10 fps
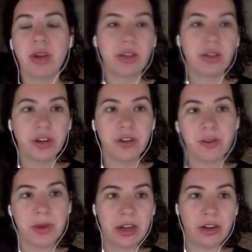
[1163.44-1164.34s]
What I
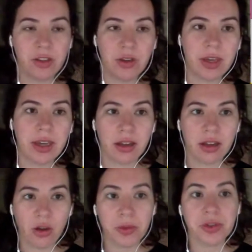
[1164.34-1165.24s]
learned from
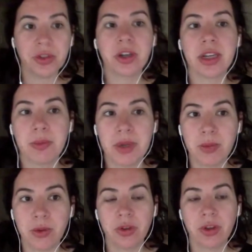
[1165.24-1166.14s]
interviewing almost 30
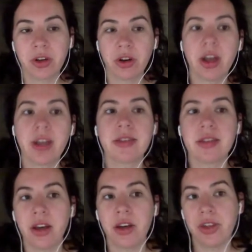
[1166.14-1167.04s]
people
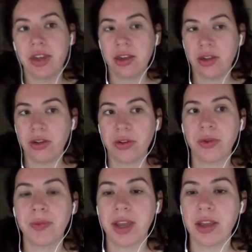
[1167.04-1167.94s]
across the
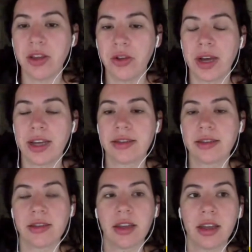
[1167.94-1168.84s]
EU and the
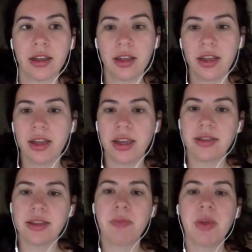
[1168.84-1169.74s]
US
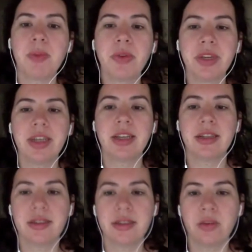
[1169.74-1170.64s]
is that people need
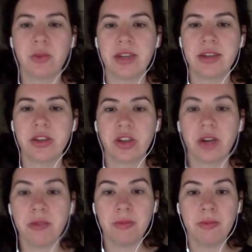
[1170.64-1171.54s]
consistent ways to
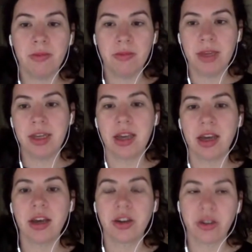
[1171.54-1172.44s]
share
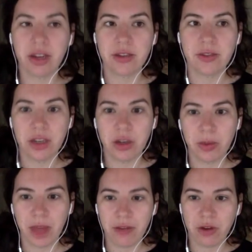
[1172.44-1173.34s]
media across
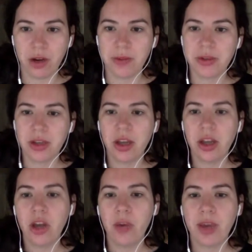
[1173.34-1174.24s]
video platforms.
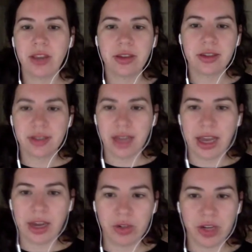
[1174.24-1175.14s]
We can look to
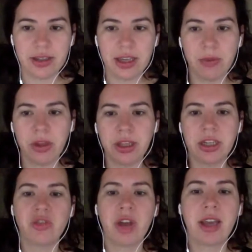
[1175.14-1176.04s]
Slack, which has the
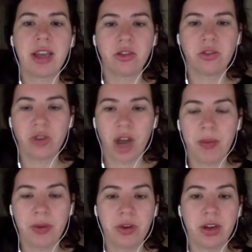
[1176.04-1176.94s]
ability to drag and
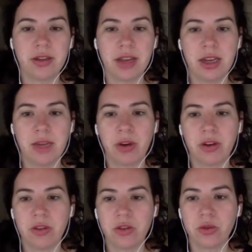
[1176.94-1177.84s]
drop across any
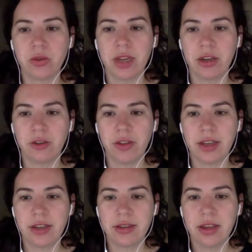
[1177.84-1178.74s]
part of the tool
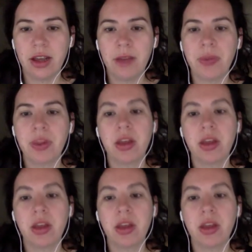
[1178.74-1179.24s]
interface.